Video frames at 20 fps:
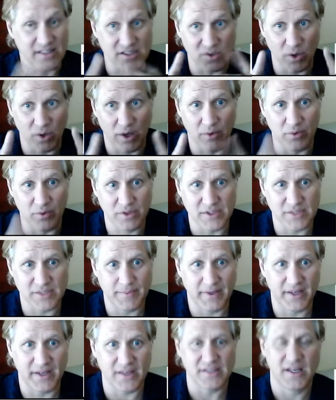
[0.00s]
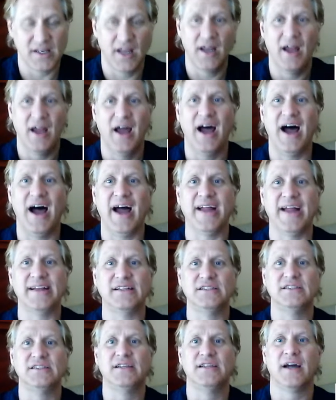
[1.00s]
So just because I
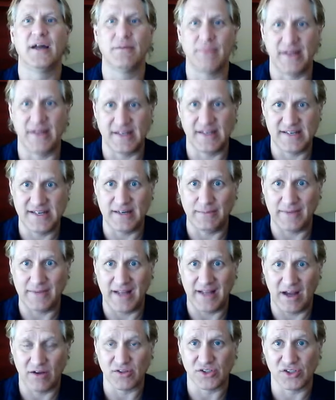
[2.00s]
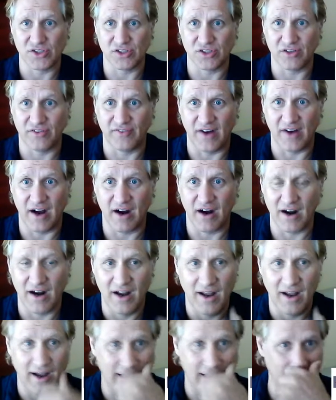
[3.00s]
cut my team down so far,